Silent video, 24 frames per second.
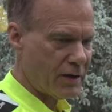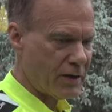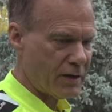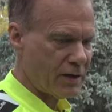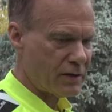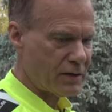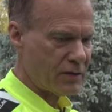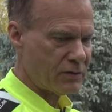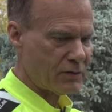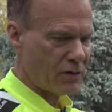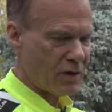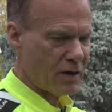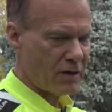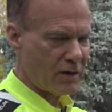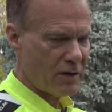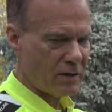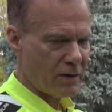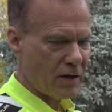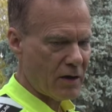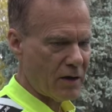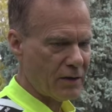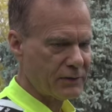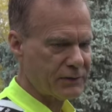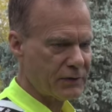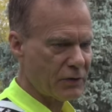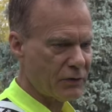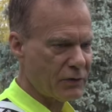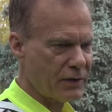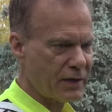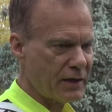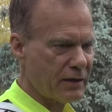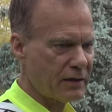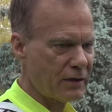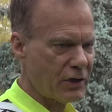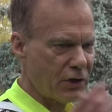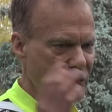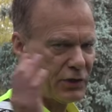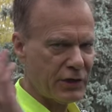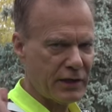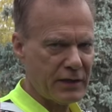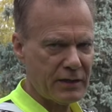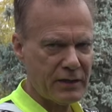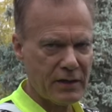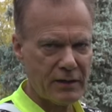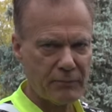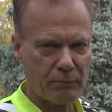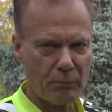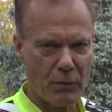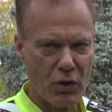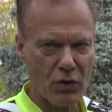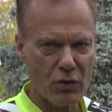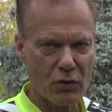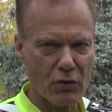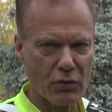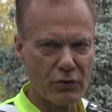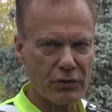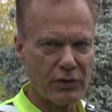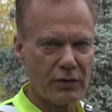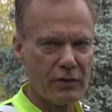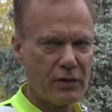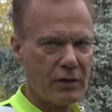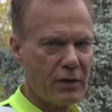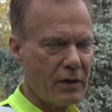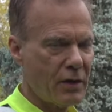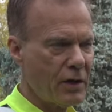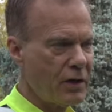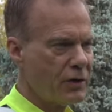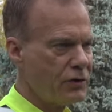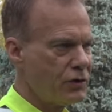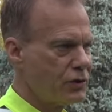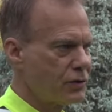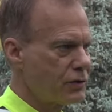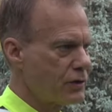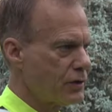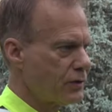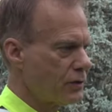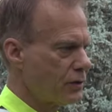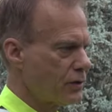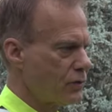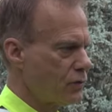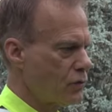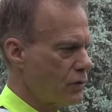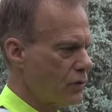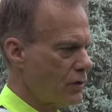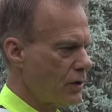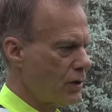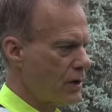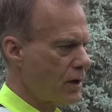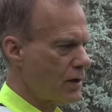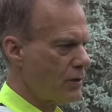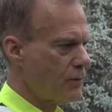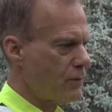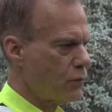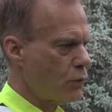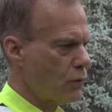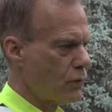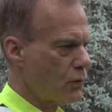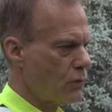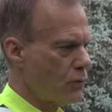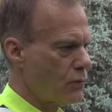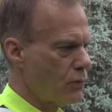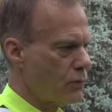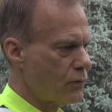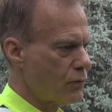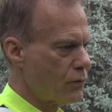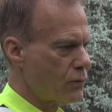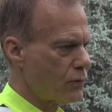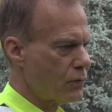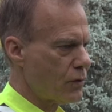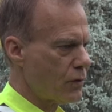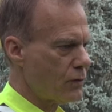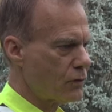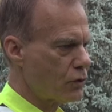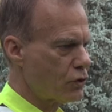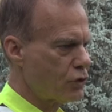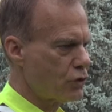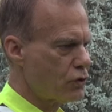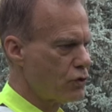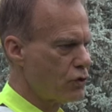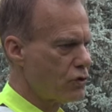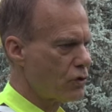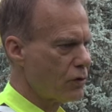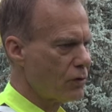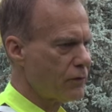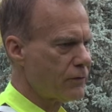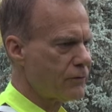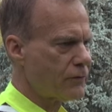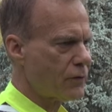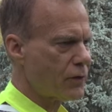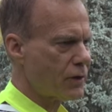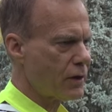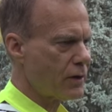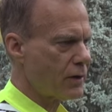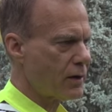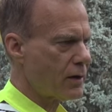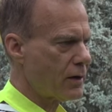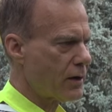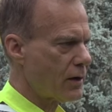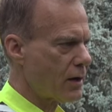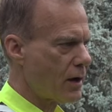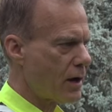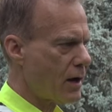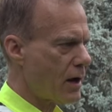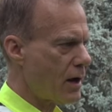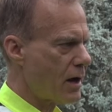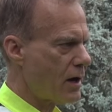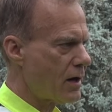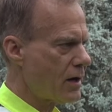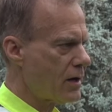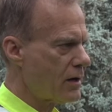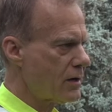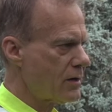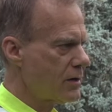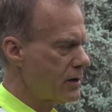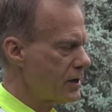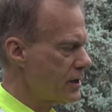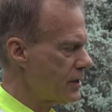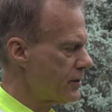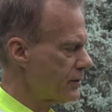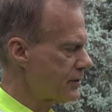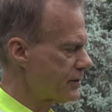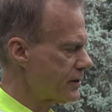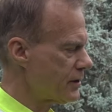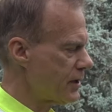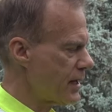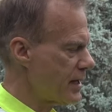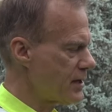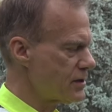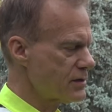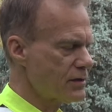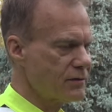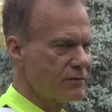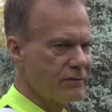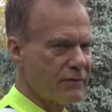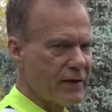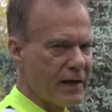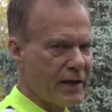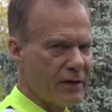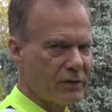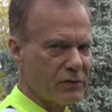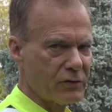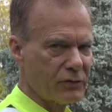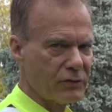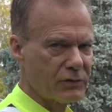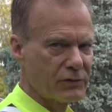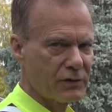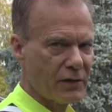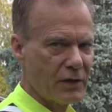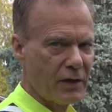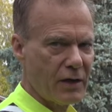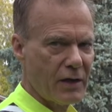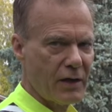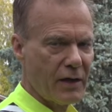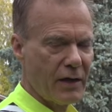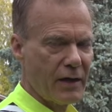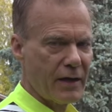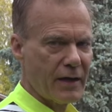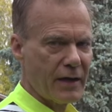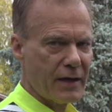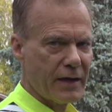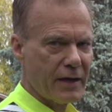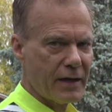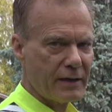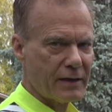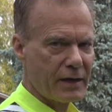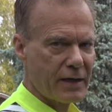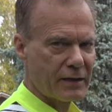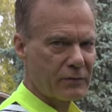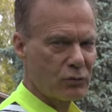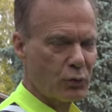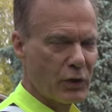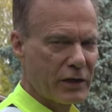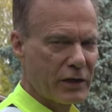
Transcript: in also the learning mode, you can Google for R insulation values. And on